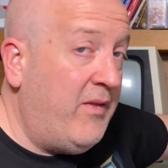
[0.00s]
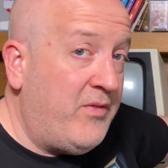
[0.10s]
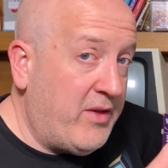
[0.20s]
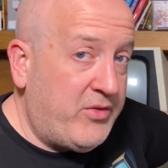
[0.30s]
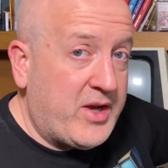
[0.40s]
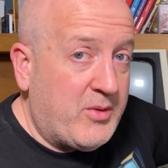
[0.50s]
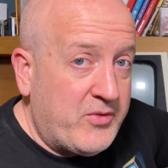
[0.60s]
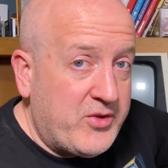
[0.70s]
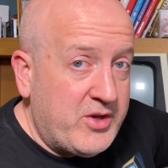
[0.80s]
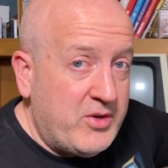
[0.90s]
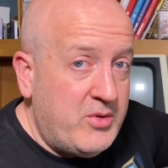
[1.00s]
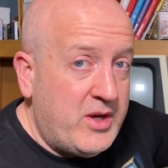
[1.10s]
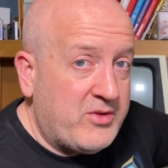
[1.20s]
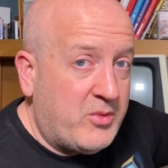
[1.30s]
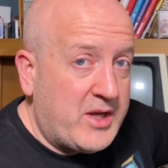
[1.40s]
The other thing I want to do
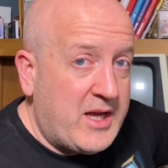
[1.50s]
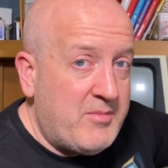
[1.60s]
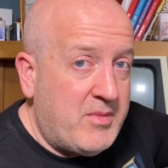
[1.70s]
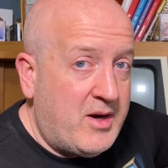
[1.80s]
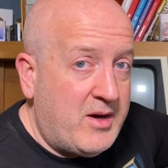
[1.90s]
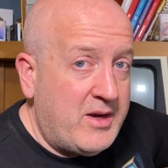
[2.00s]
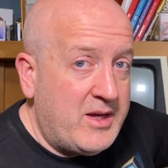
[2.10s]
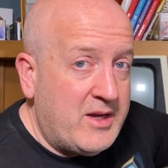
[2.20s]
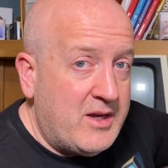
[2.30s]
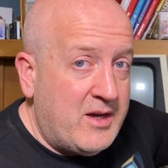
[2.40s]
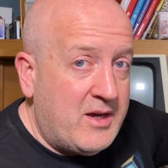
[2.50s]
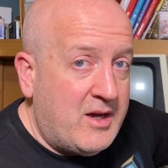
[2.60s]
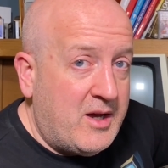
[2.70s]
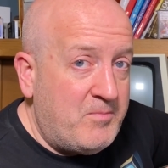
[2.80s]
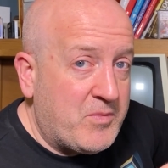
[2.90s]
is I want to get my
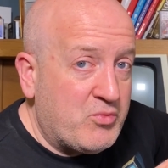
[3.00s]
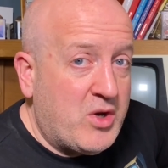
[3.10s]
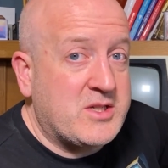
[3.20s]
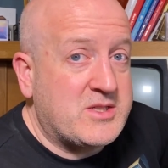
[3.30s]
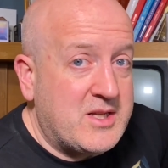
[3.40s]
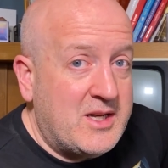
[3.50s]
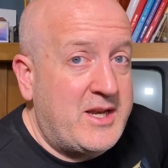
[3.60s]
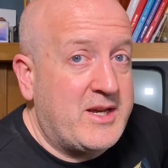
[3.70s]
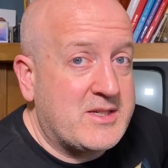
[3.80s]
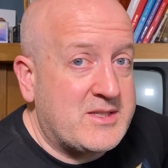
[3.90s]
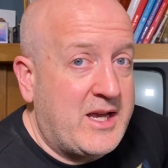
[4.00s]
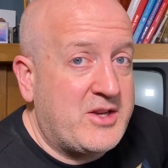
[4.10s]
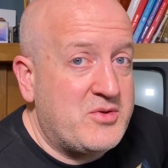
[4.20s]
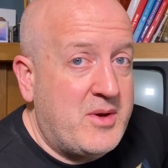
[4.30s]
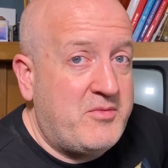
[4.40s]
Rust Linux
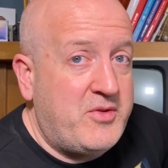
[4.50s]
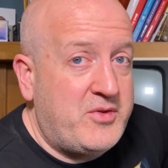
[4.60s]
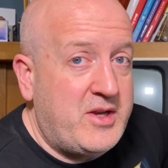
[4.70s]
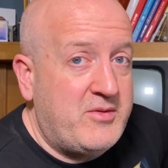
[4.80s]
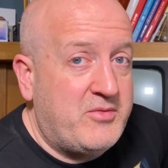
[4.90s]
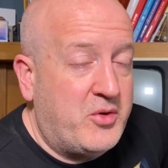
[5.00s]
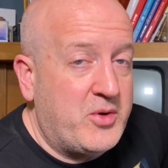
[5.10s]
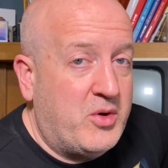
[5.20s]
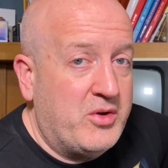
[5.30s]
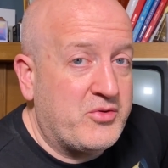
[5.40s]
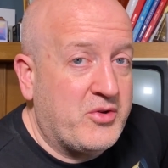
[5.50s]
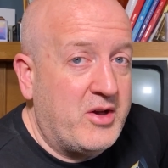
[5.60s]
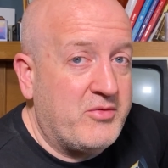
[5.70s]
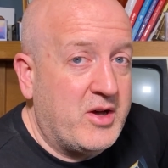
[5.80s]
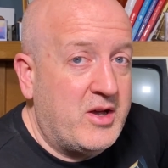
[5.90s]
XUM1541
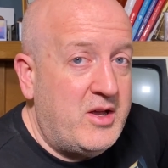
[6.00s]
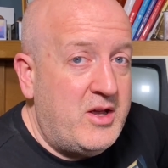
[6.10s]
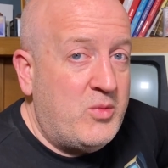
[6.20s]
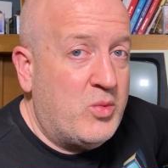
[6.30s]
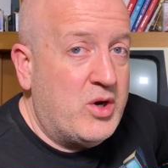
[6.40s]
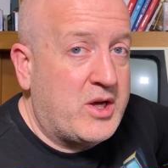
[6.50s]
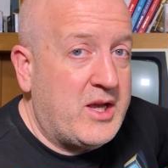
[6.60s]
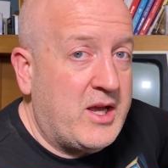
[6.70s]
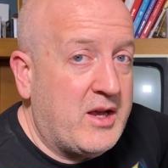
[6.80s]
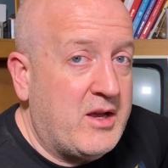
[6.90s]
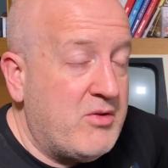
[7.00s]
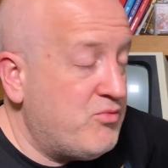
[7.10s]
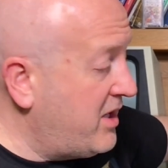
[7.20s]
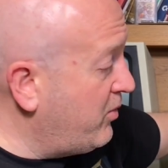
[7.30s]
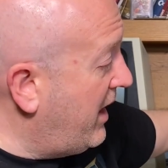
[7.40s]
driver working
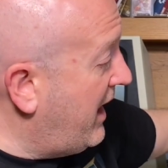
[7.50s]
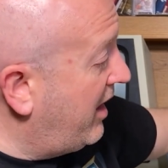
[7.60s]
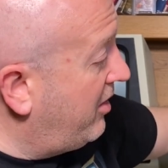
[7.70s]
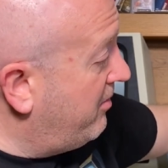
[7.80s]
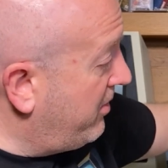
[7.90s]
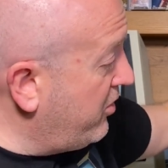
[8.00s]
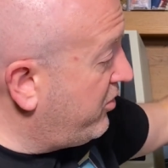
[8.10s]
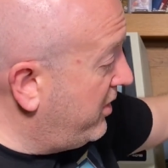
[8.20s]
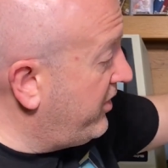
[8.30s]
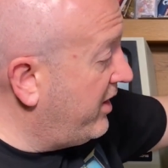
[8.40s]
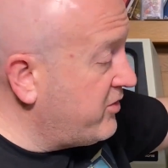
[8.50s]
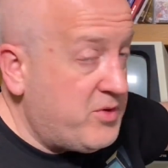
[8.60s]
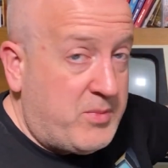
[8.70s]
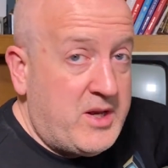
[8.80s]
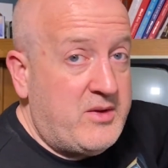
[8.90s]
really well, both with
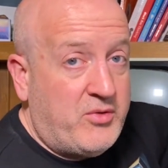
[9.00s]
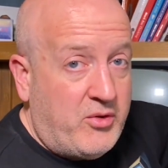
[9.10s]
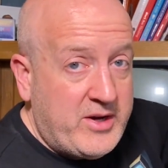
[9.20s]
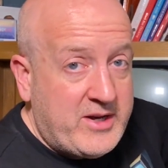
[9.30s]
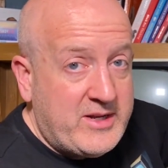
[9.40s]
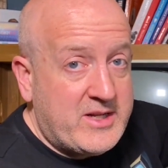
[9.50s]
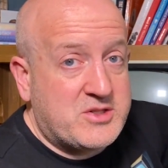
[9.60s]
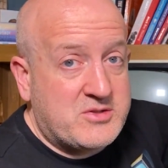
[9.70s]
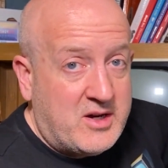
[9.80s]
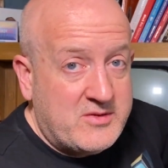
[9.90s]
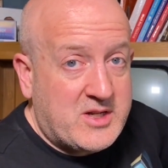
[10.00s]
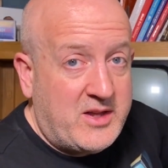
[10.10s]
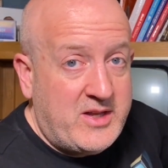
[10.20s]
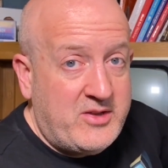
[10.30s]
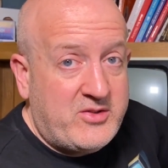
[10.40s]
IEEE 488 disk drives like
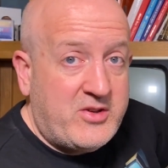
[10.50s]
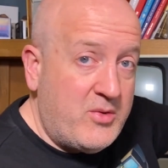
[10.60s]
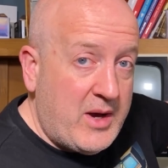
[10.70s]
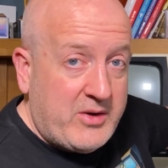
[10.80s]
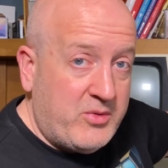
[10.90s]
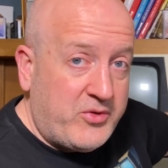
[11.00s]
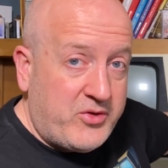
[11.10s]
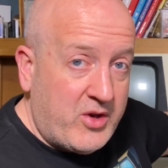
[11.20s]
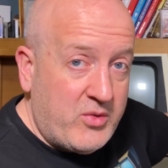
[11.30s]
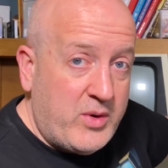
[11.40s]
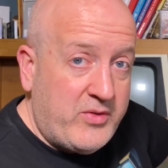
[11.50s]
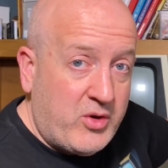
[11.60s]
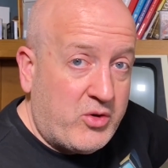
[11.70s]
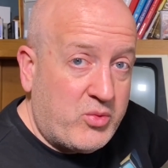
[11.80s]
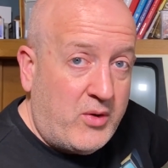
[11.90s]
these two, and also with
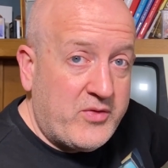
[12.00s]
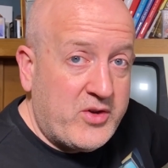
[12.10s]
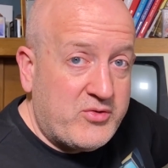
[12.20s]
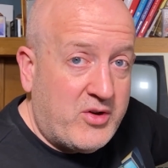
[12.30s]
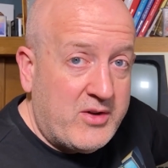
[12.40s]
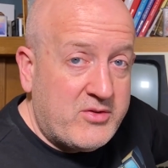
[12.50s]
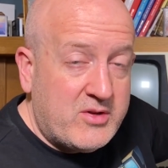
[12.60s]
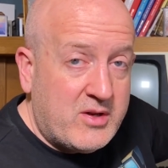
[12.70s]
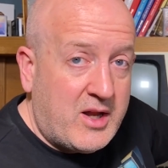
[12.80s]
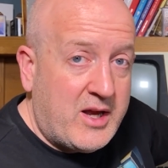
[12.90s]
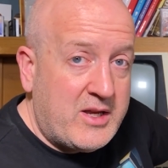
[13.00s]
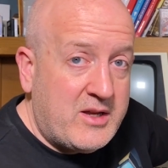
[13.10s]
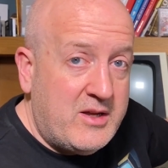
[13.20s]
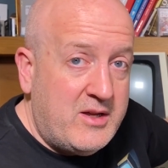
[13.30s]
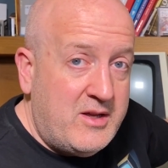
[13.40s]
DOS1 disk drives like
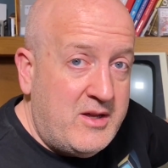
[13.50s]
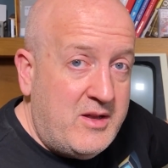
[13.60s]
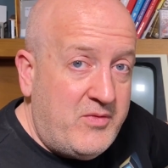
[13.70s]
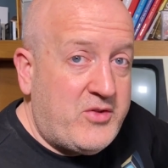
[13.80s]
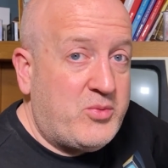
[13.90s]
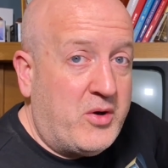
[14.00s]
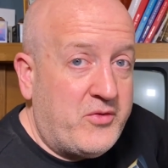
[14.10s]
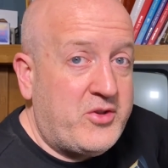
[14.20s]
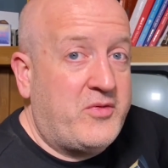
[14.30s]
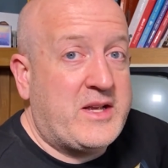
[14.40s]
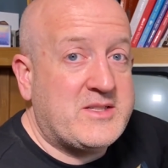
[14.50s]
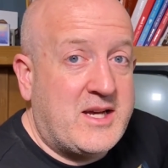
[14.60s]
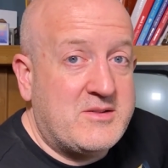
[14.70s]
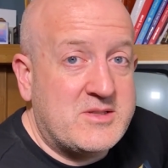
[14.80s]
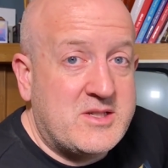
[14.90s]
this one. So if that
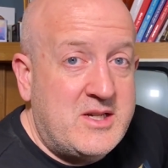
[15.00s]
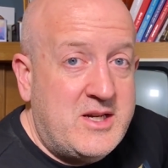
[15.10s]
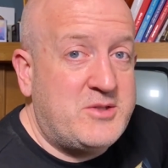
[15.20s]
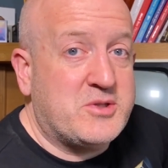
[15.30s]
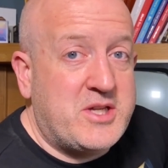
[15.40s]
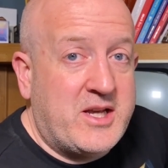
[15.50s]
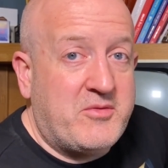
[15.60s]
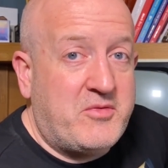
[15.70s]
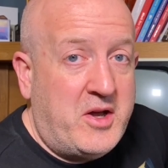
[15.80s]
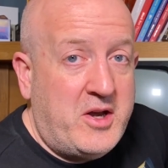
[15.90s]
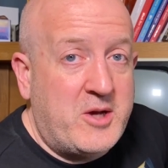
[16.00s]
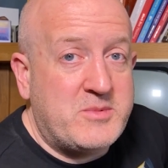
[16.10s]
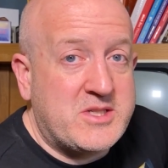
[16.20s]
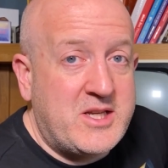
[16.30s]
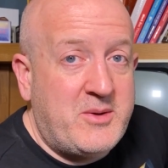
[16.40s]
sounds interesting and fun, I hope to
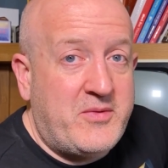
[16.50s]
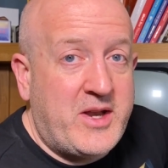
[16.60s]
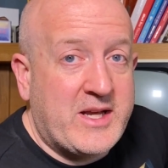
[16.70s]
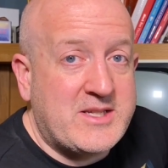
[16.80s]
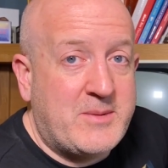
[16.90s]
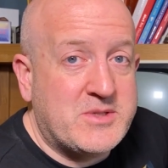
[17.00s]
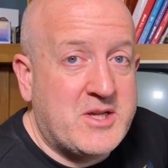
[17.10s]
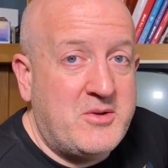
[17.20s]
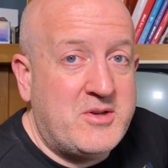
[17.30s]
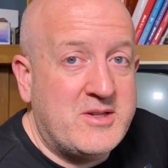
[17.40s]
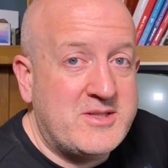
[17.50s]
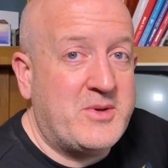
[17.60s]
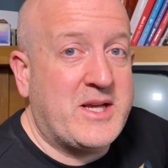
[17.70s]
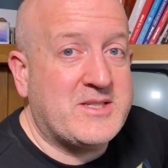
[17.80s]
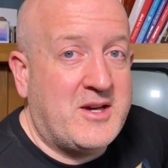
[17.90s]
see you in the next episode. Until
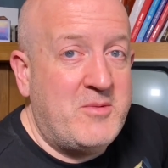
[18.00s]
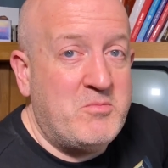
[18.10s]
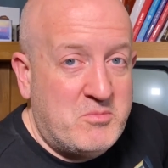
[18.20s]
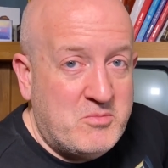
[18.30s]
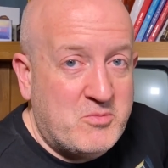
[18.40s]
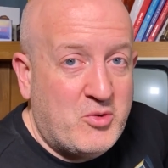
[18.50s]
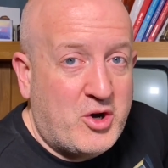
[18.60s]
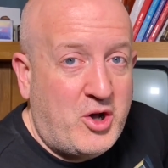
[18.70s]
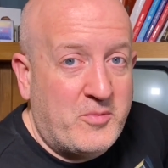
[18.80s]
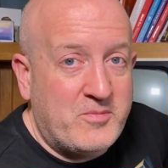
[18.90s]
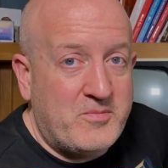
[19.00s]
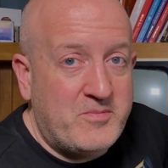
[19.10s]
next time, rock on.